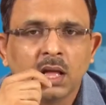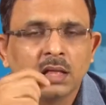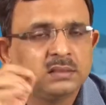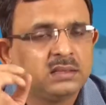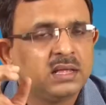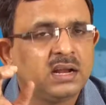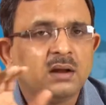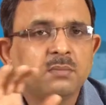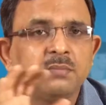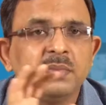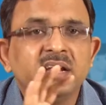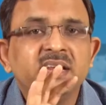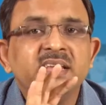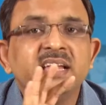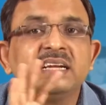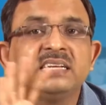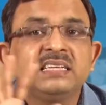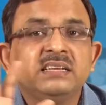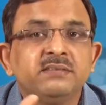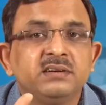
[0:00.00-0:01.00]
there are many
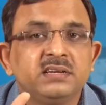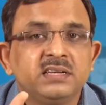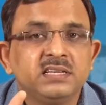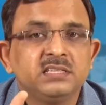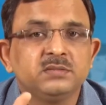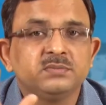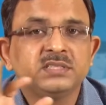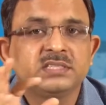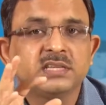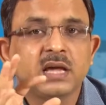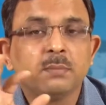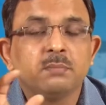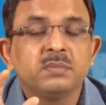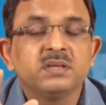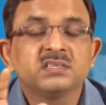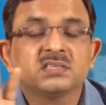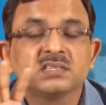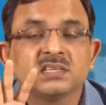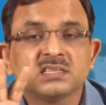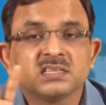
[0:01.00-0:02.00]
activities which have been
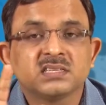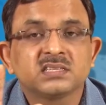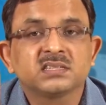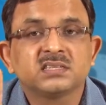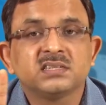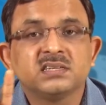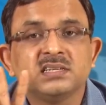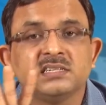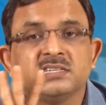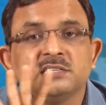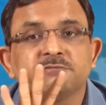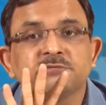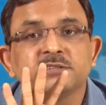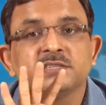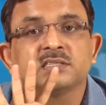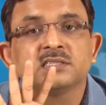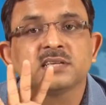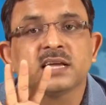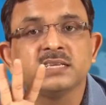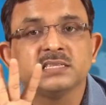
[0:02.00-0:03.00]
suggested in different
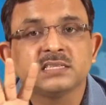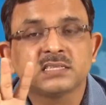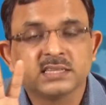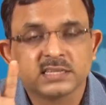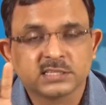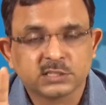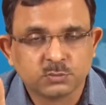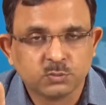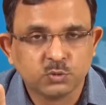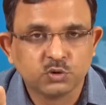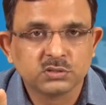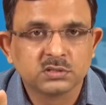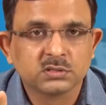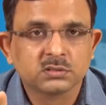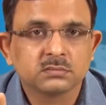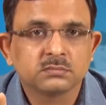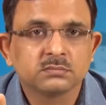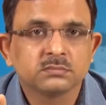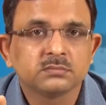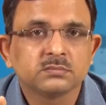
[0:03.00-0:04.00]
science textbooks
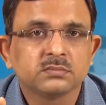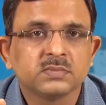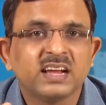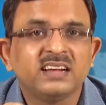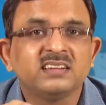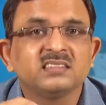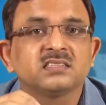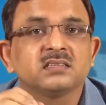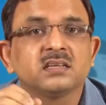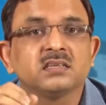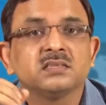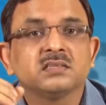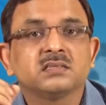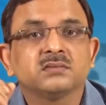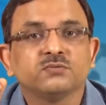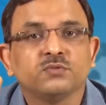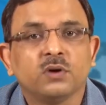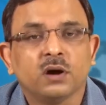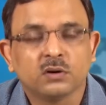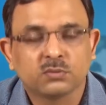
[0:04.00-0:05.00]
and science
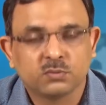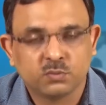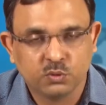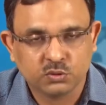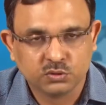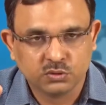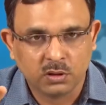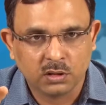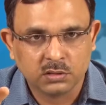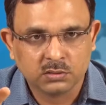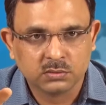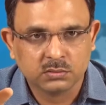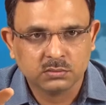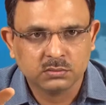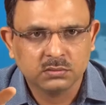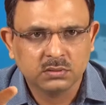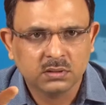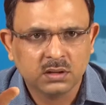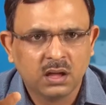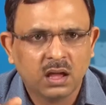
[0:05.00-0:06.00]
workbooks also.
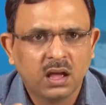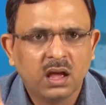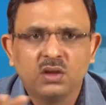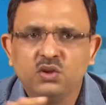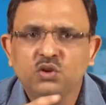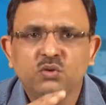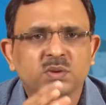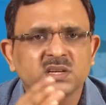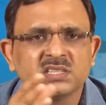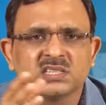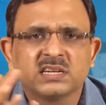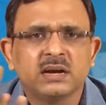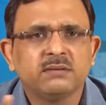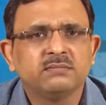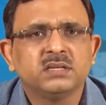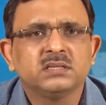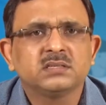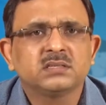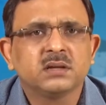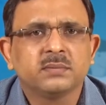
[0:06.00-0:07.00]
You must have
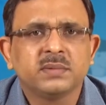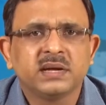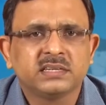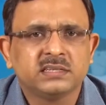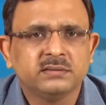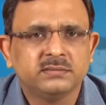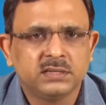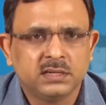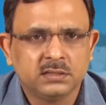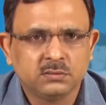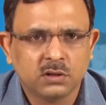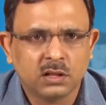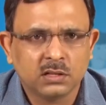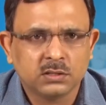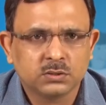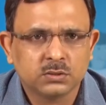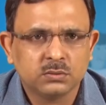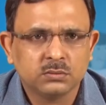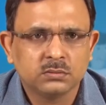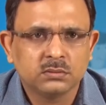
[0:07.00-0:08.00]
done some activities
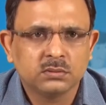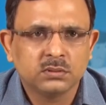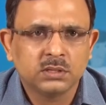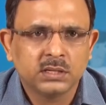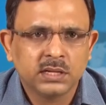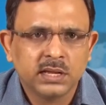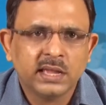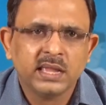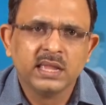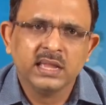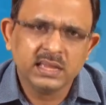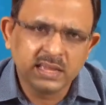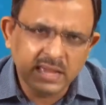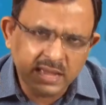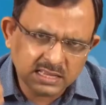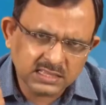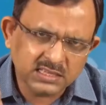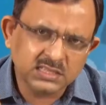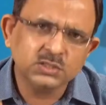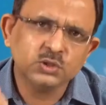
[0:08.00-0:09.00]
also.
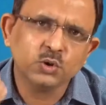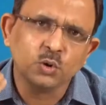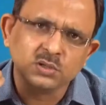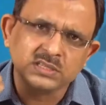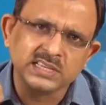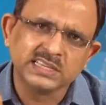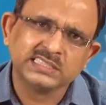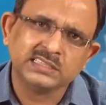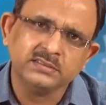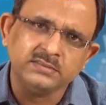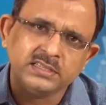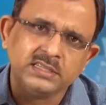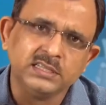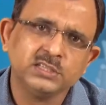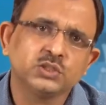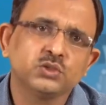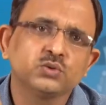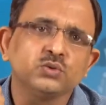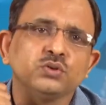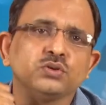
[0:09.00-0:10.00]
Engage in those activities
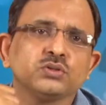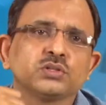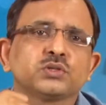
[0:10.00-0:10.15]
to your